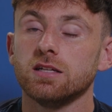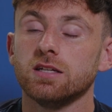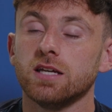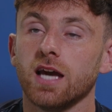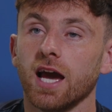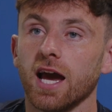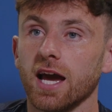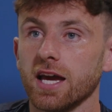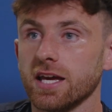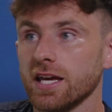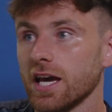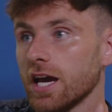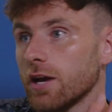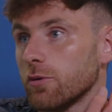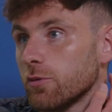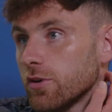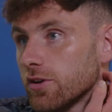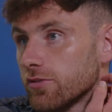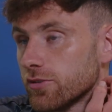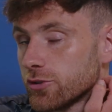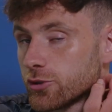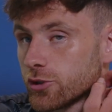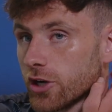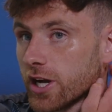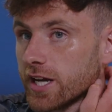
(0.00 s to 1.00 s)
Yeah,
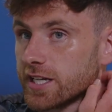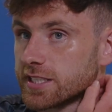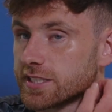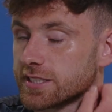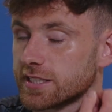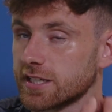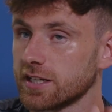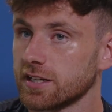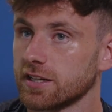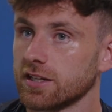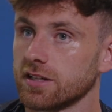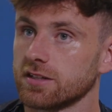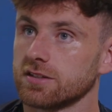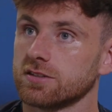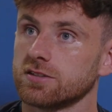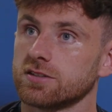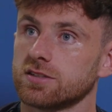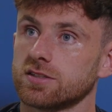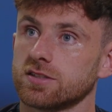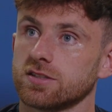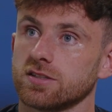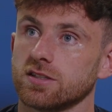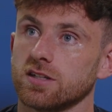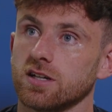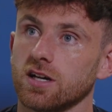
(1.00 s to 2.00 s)
we've addressed it, and
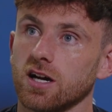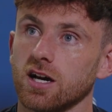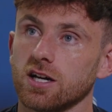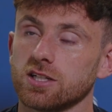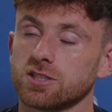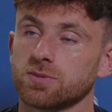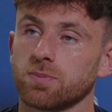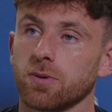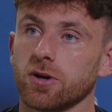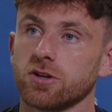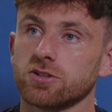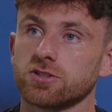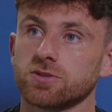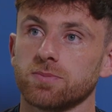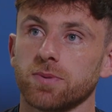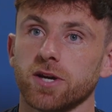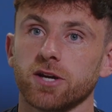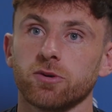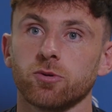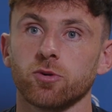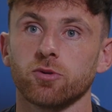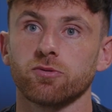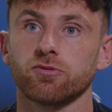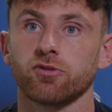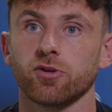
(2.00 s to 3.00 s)
I suppose the
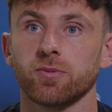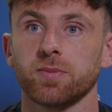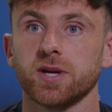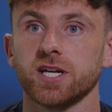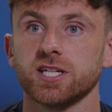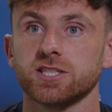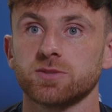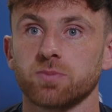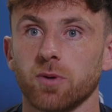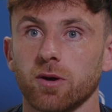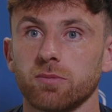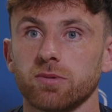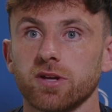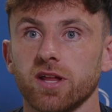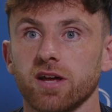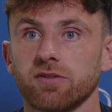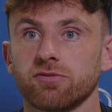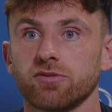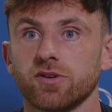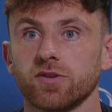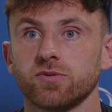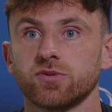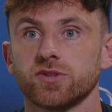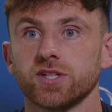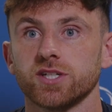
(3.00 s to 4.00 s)
big one for me is probably that
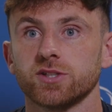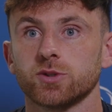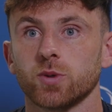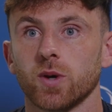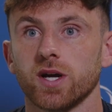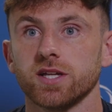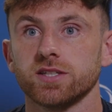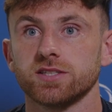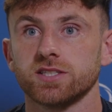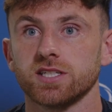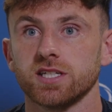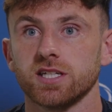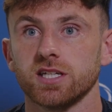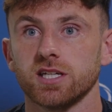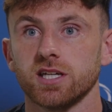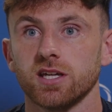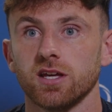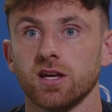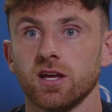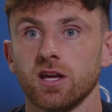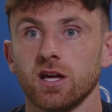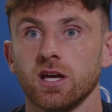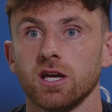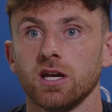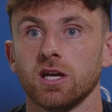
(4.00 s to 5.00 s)

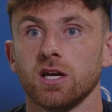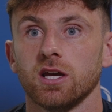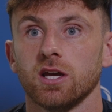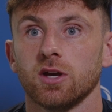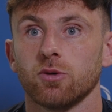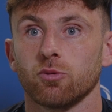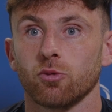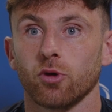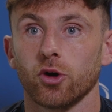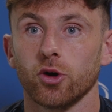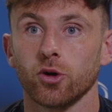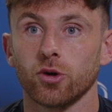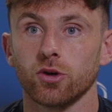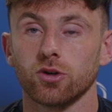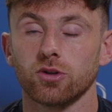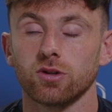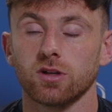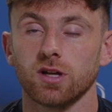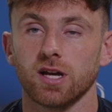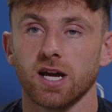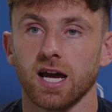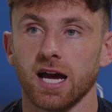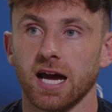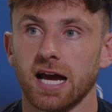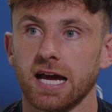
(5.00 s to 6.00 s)
50-20
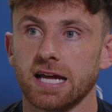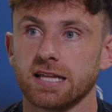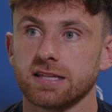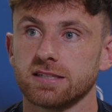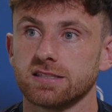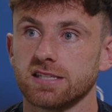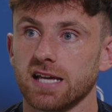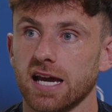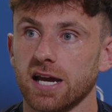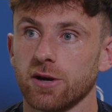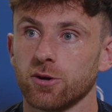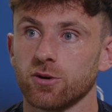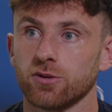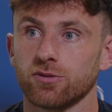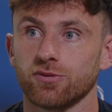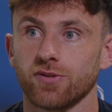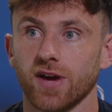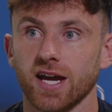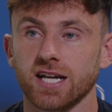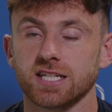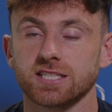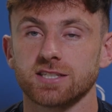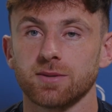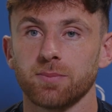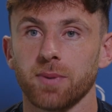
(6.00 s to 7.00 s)
rule and how it
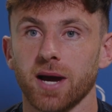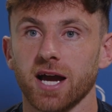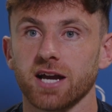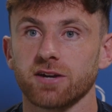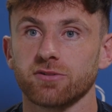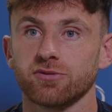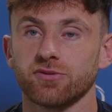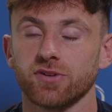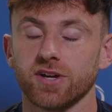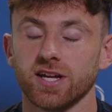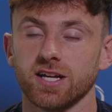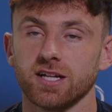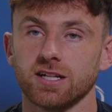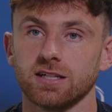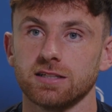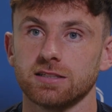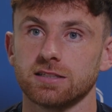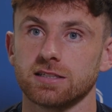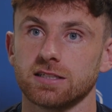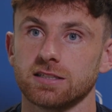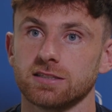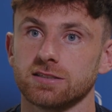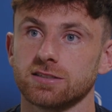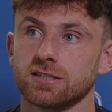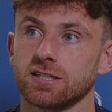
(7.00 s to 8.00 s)
affects the backfield,
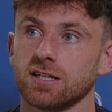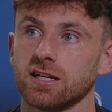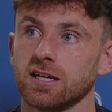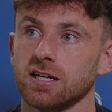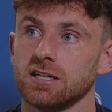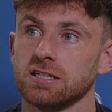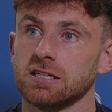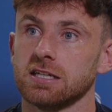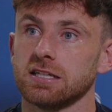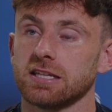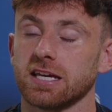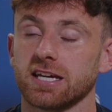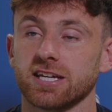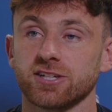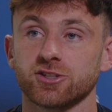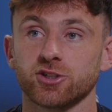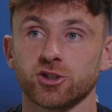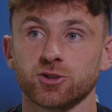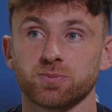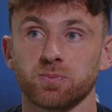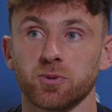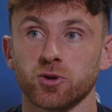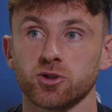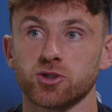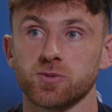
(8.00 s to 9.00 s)
and I think it
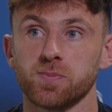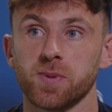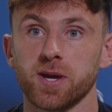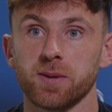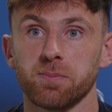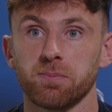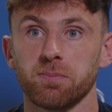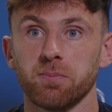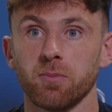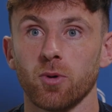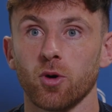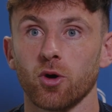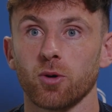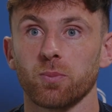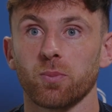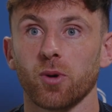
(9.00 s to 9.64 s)
just puts a bit more